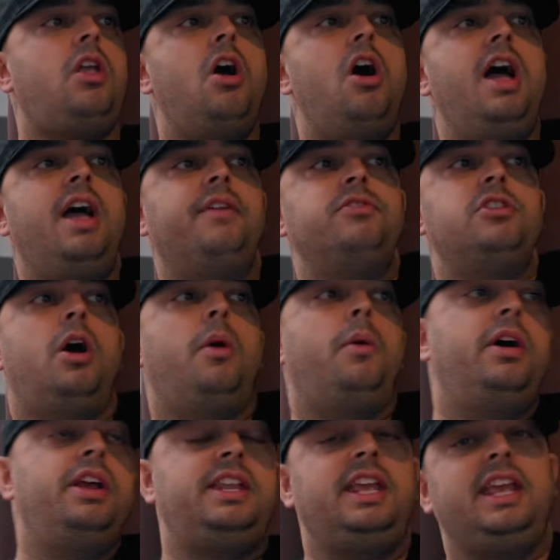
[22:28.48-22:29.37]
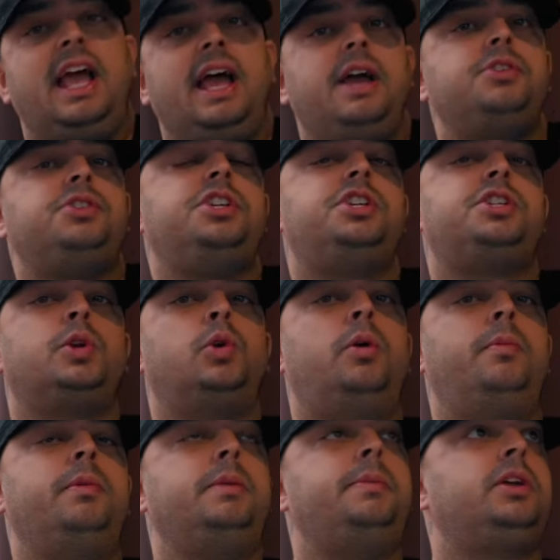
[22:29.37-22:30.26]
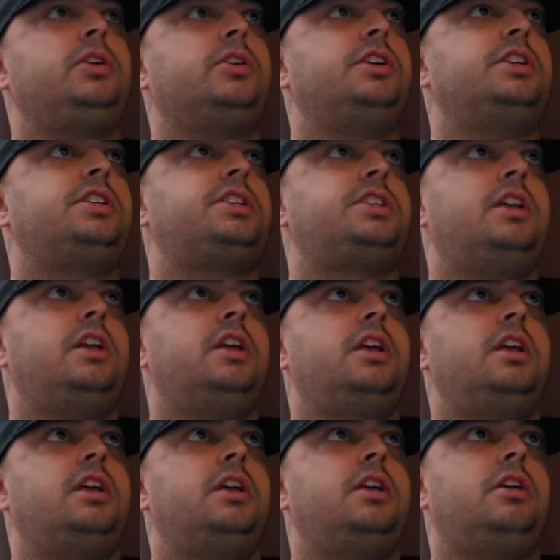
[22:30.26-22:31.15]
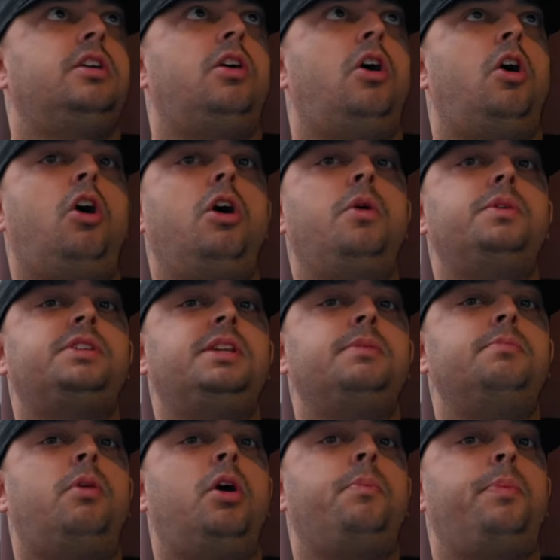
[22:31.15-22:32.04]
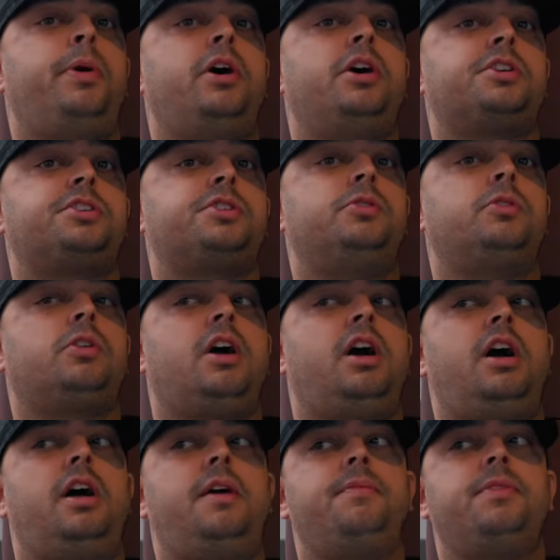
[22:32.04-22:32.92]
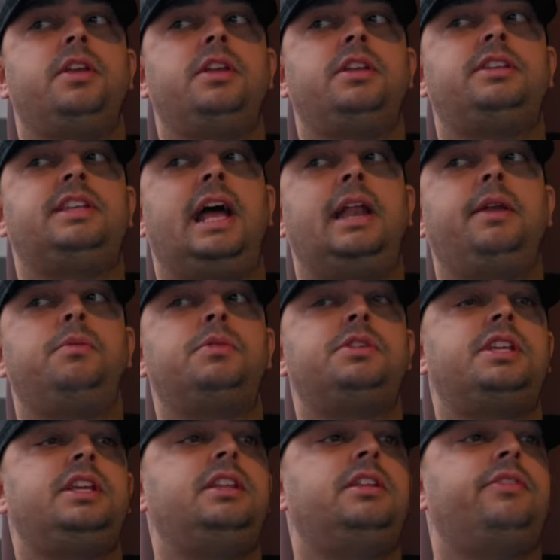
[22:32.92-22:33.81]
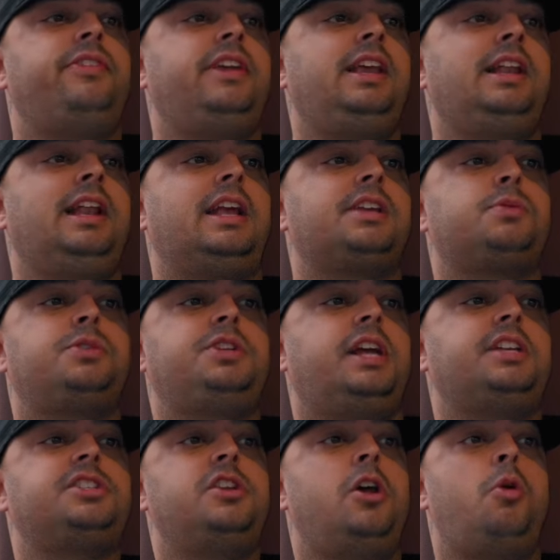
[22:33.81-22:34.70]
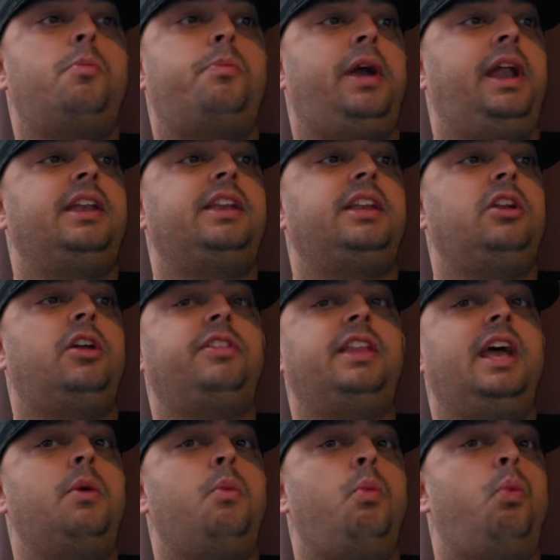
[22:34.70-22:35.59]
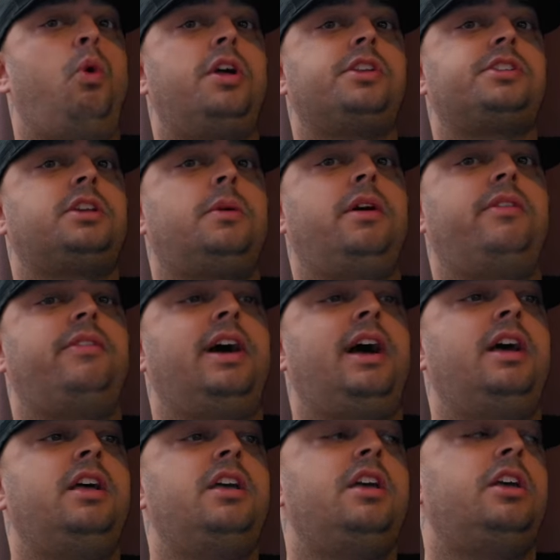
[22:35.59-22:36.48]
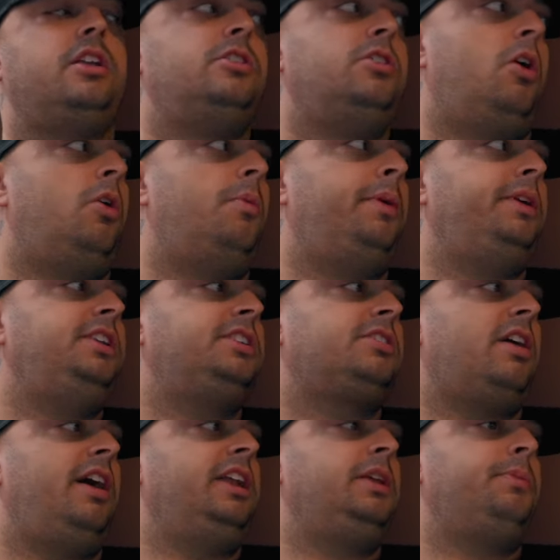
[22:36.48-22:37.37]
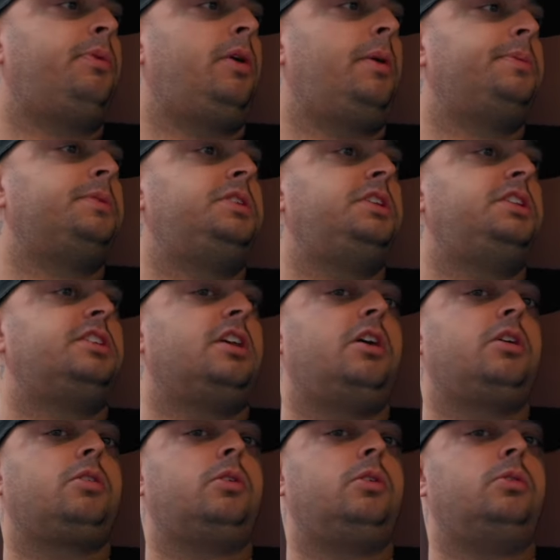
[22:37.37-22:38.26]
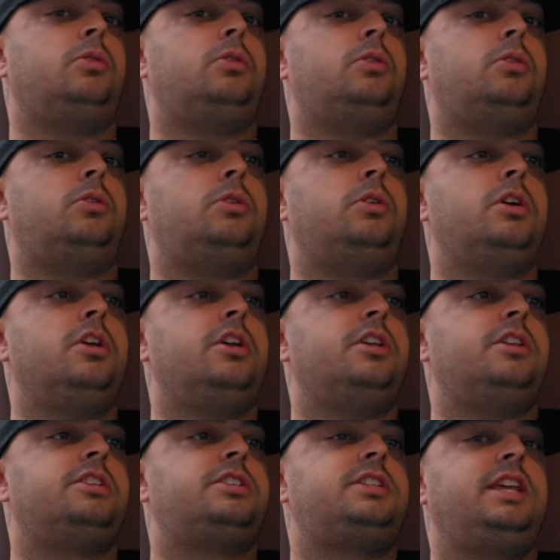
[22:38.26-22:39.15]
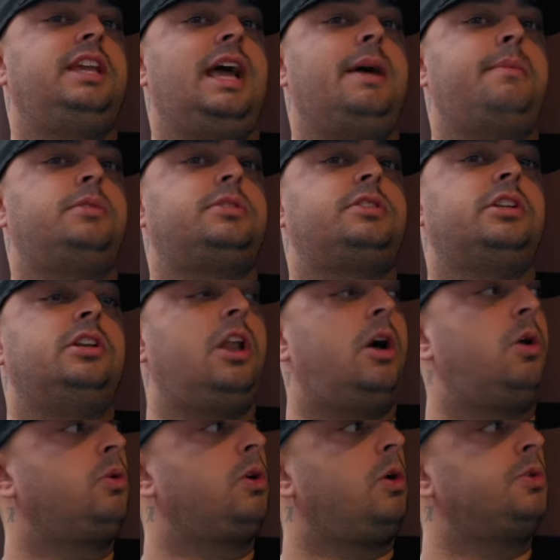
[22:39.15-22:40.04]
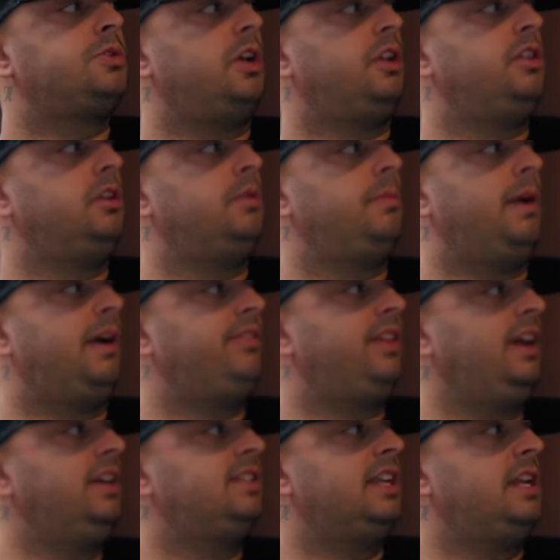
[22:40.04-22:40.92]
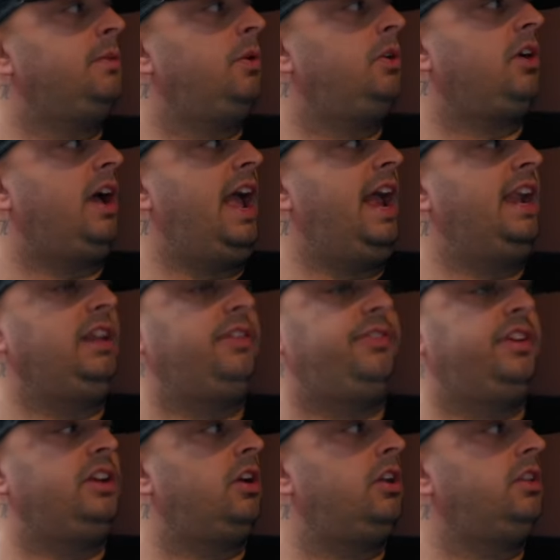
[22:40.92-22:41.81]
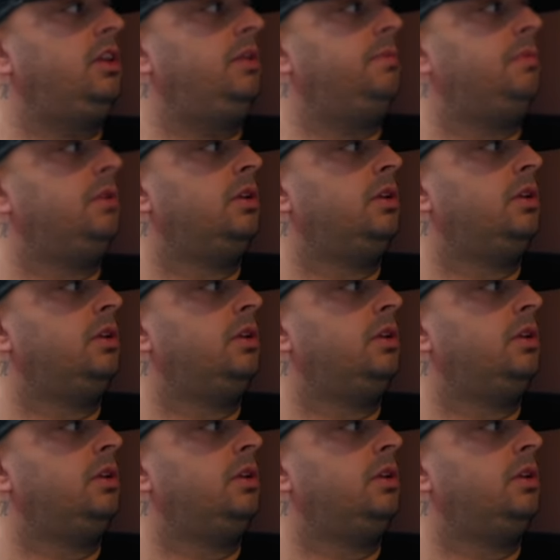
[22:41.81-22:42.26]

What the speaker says: I have no idea how she saw me, because I was in my personal car, Dan was in the V class, which has no branding on there whatsoever. Nobody's got any Property Circle or Ste Hamilton logos on them, have they? Has anyone got anything on them?